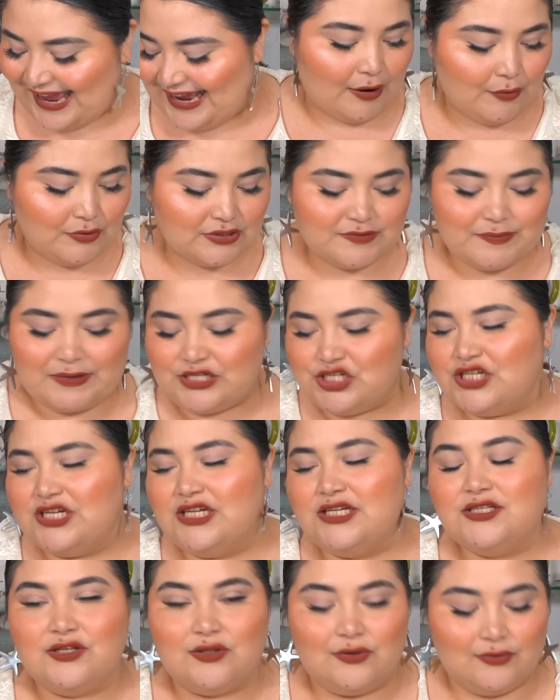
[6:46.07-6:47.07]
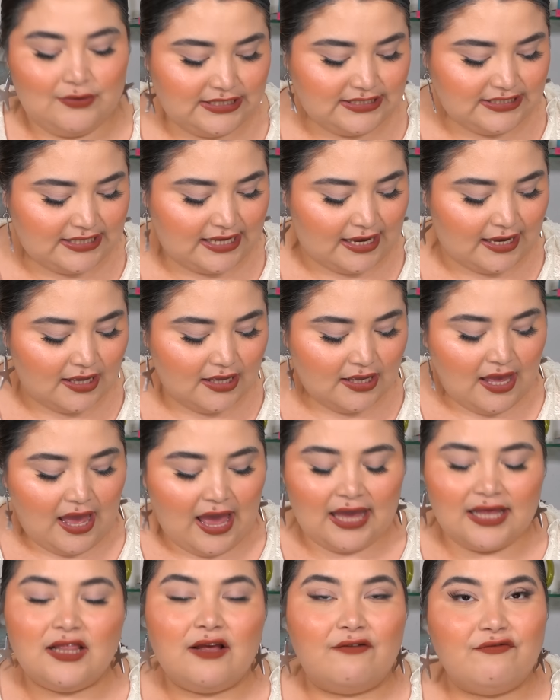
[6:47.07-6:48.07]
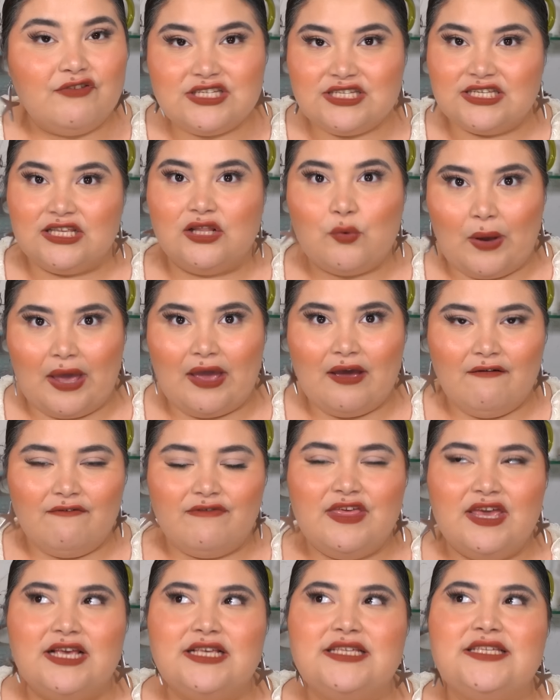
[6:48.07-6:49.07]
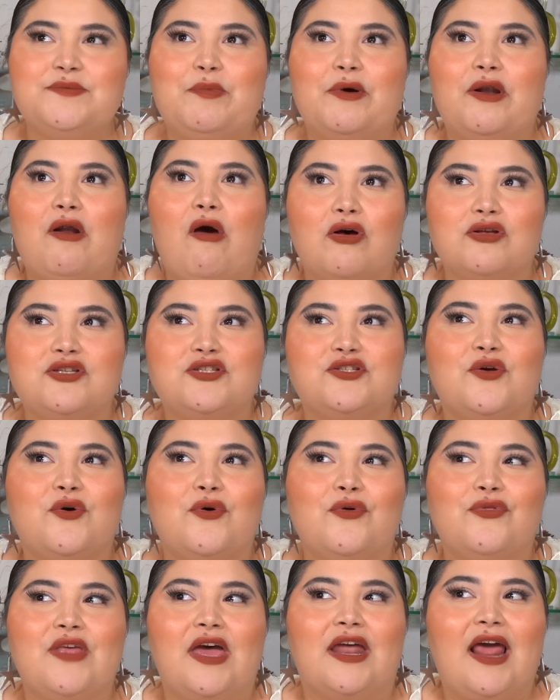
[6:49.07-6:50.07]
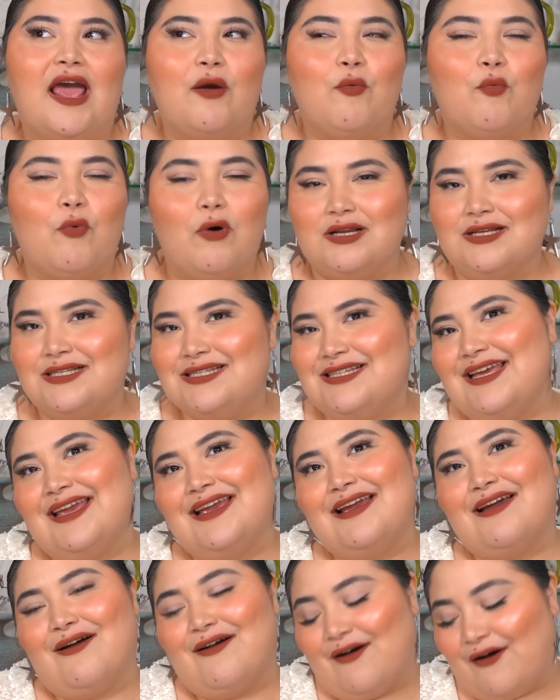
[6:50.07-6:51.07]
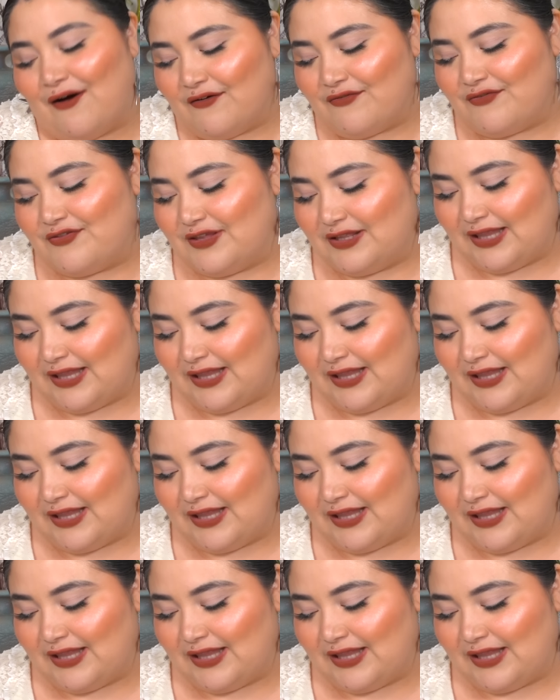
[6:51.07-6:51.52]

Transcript: I was mentioning to Luis that I love the silhouette of this this, but also that I wanna take off the